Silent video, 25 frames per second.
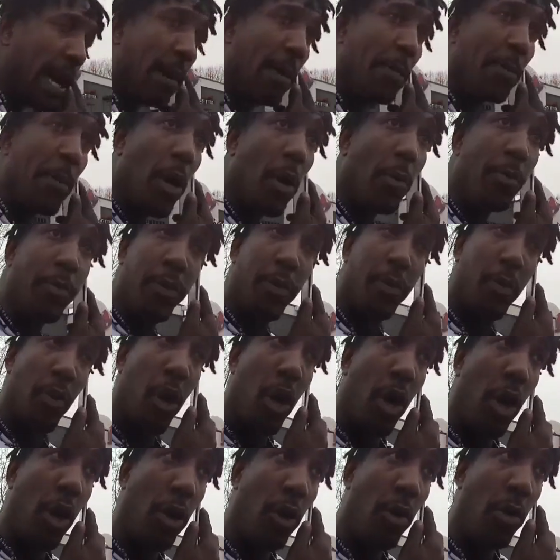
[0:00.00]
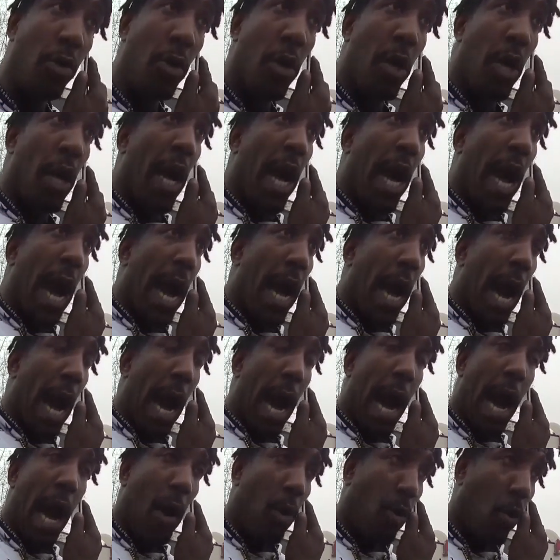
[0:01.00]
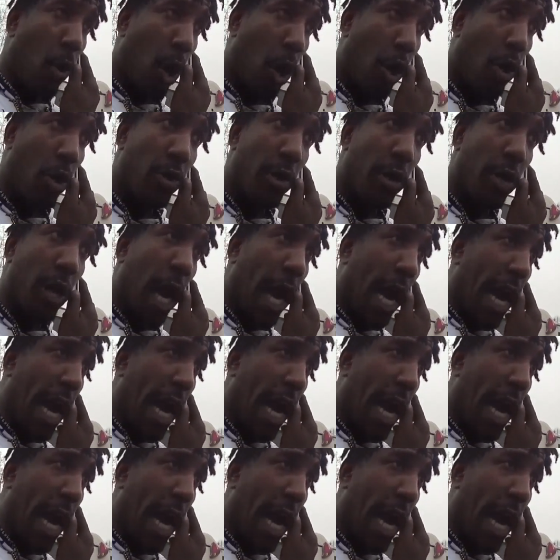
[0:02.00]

I'm on parole. I work.